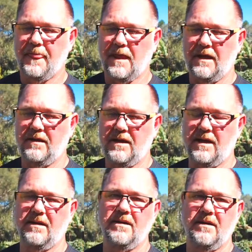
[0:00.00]
And
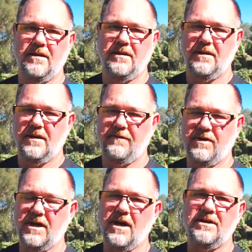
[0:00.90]
then if
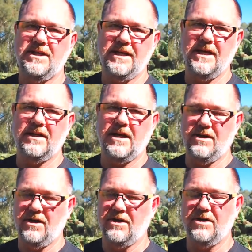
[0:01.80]
they go to yellow,
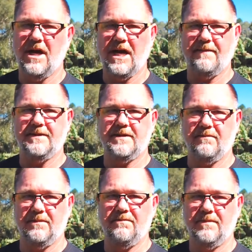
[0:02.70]
you could harvest
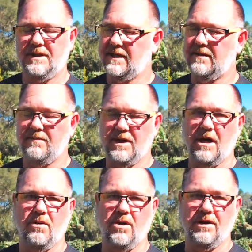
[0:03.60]
them, let them
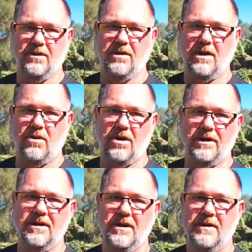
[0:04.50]
go on and grow
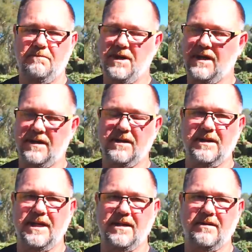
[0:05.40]
on, pick it
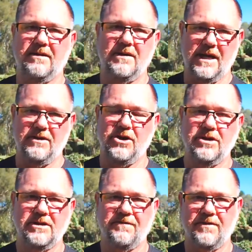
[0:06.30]
and let it, and
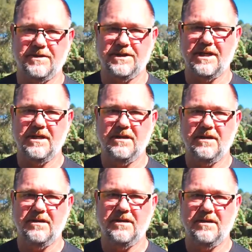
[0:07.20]
use it for
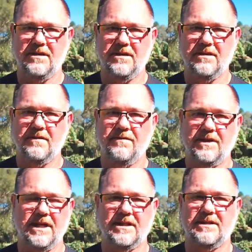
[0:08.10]
seed for next
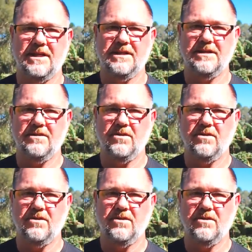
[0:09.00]
season. Or